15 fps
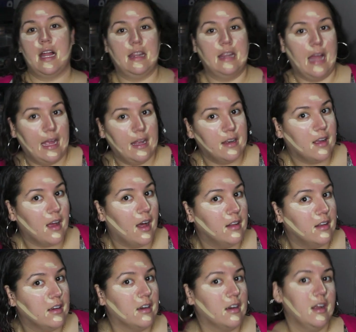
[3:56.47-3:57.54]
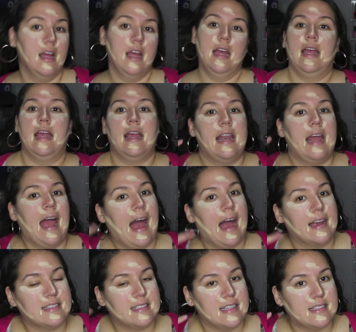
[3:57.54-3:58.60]
light color, it
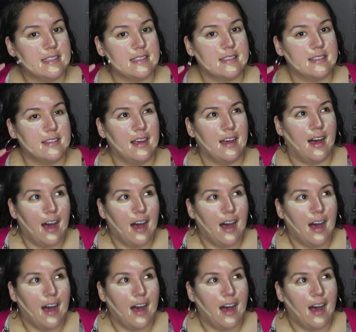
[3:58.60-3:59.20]
acts as a